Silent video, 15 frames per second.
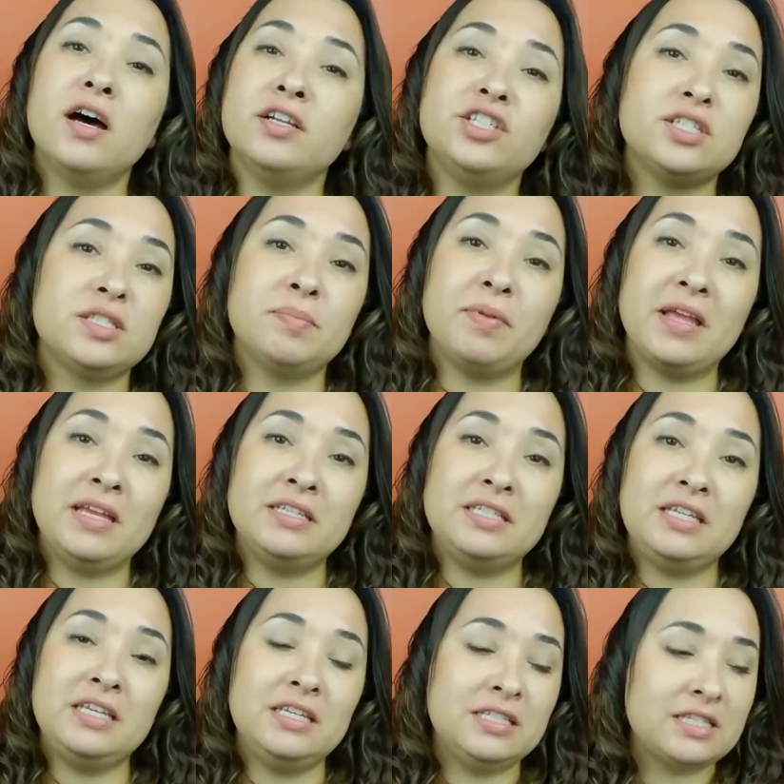just the plain
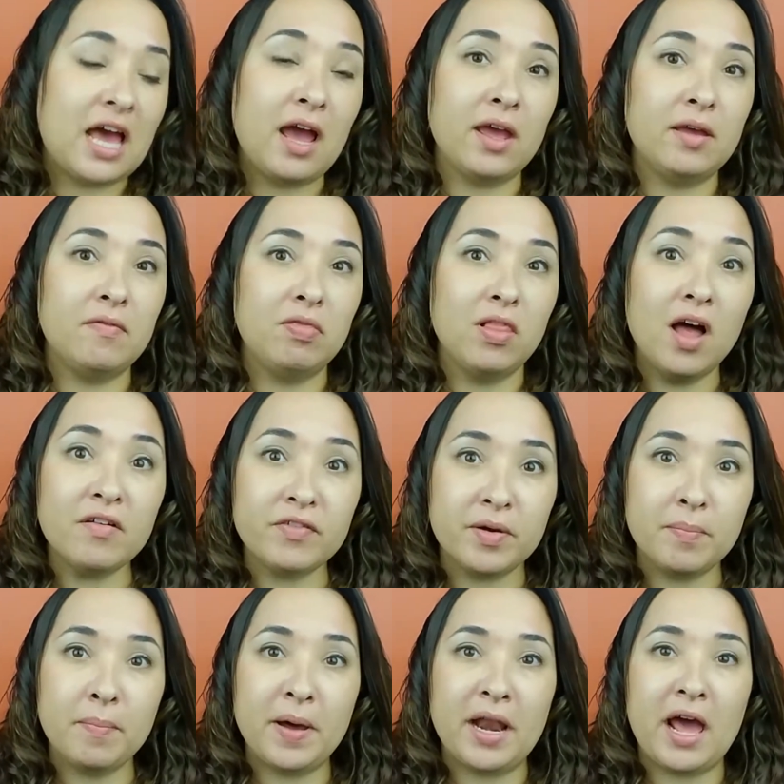tees. I love
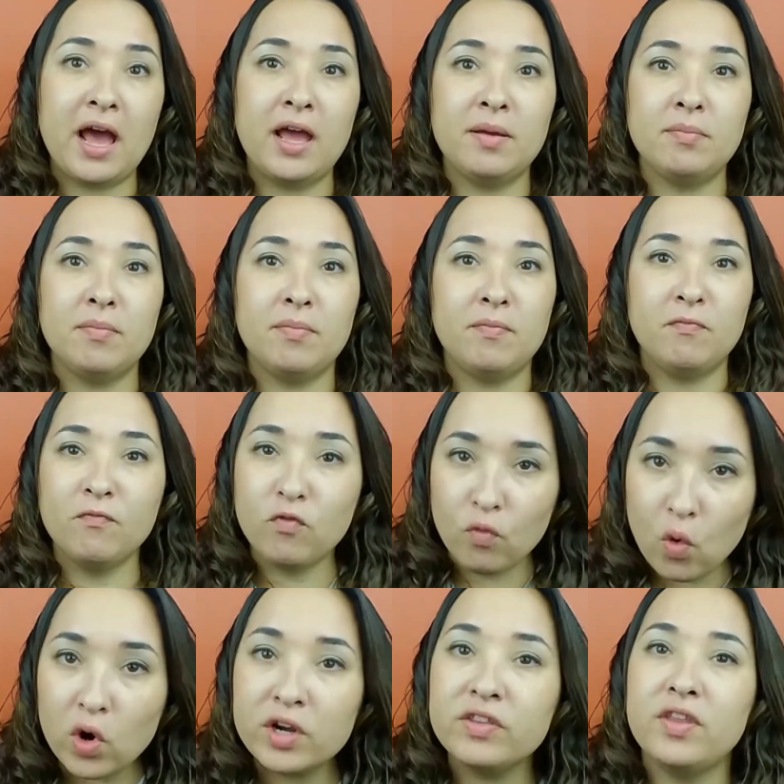them, but I've
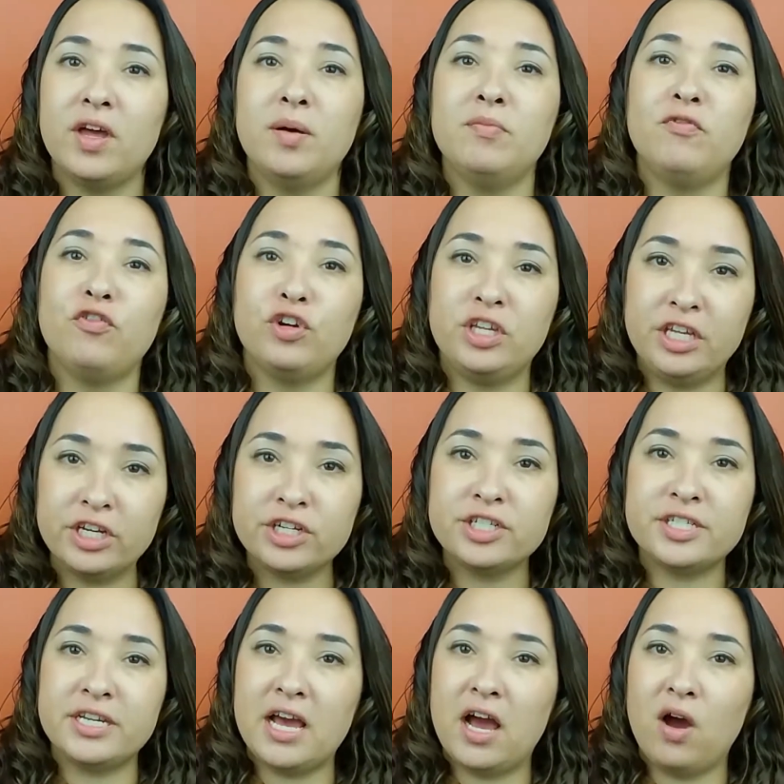worn them for
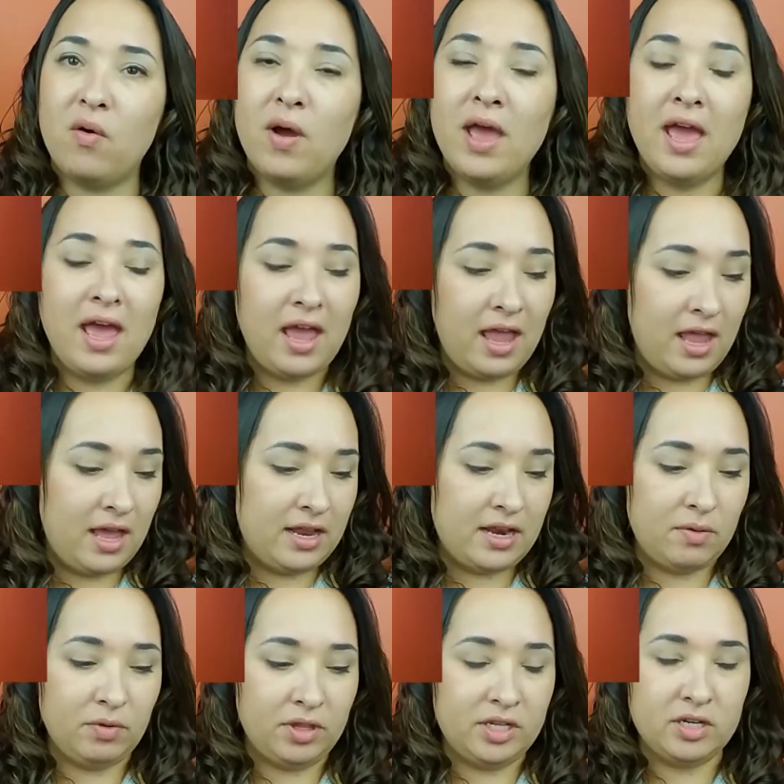years now,
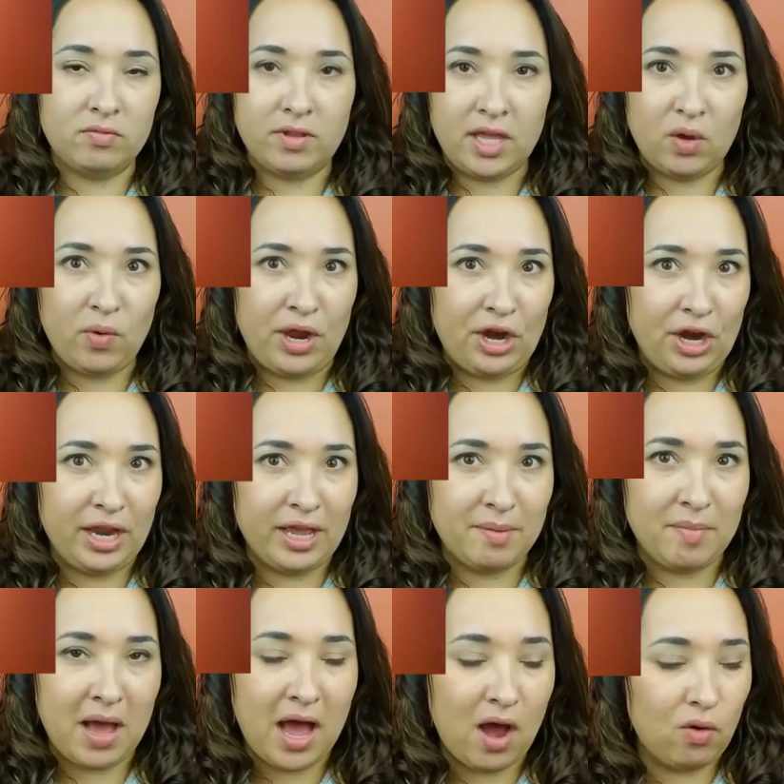and I really don't like wearing
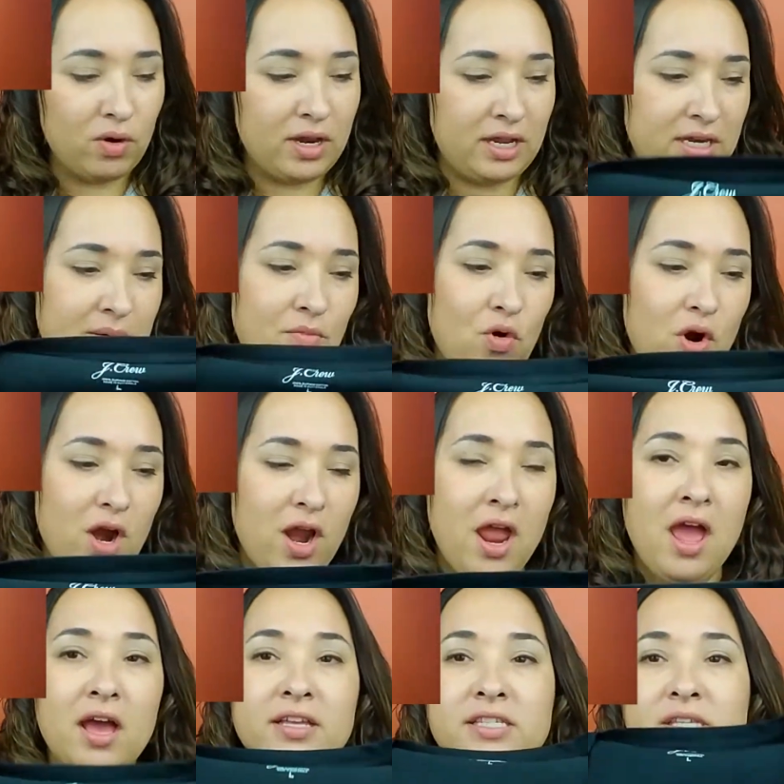them out anymore.
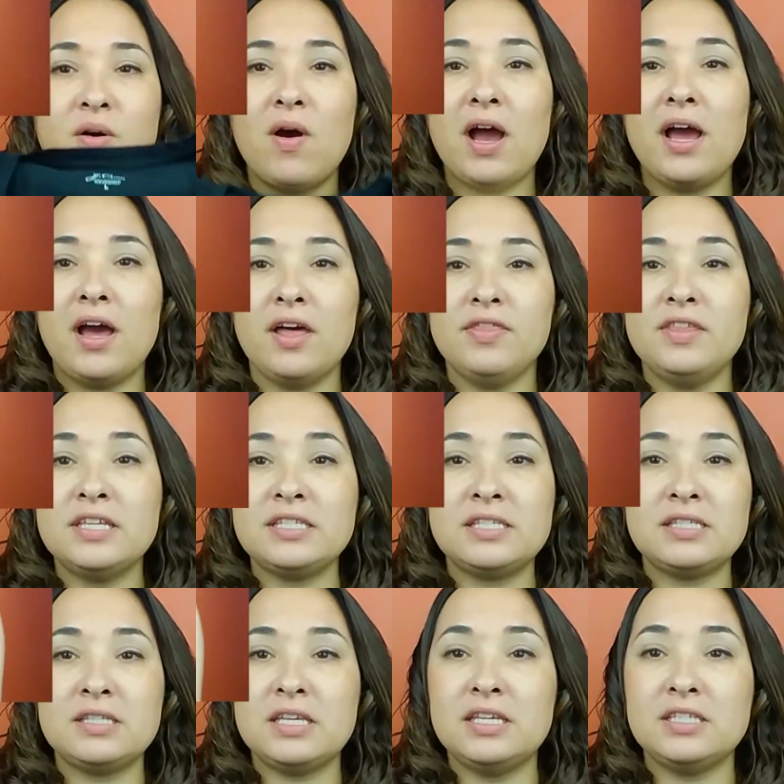So
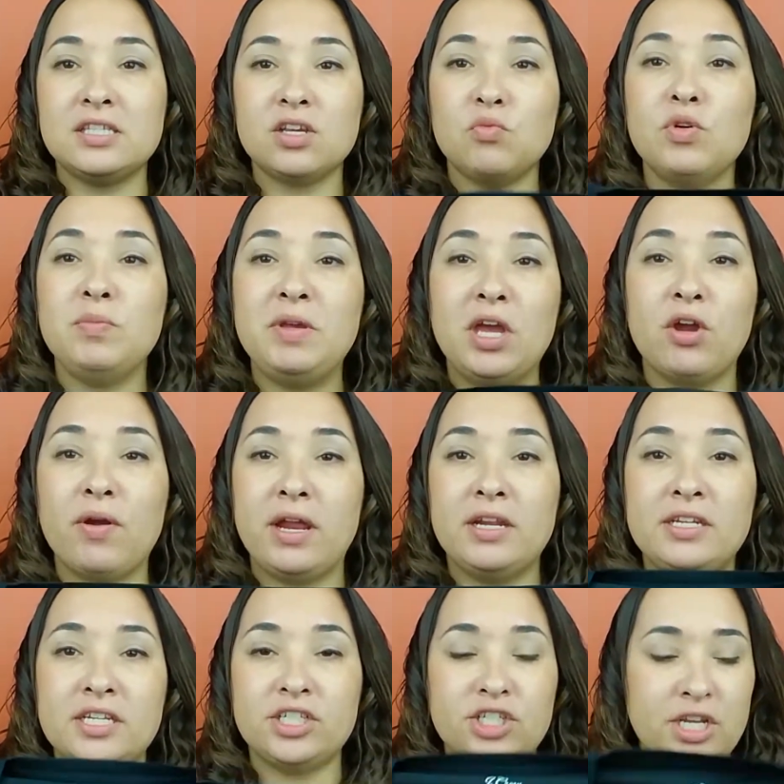this would be a great
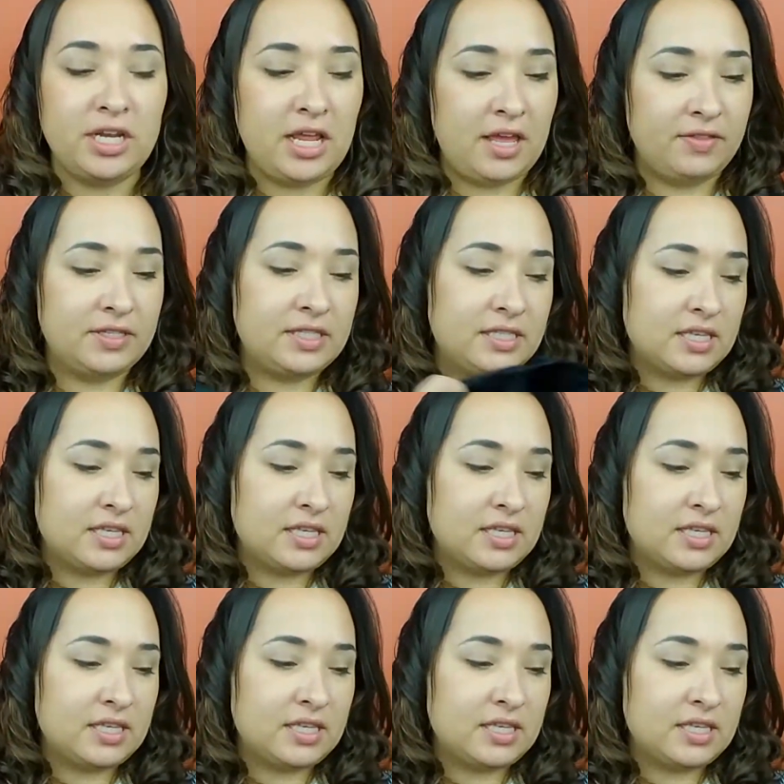addition, and this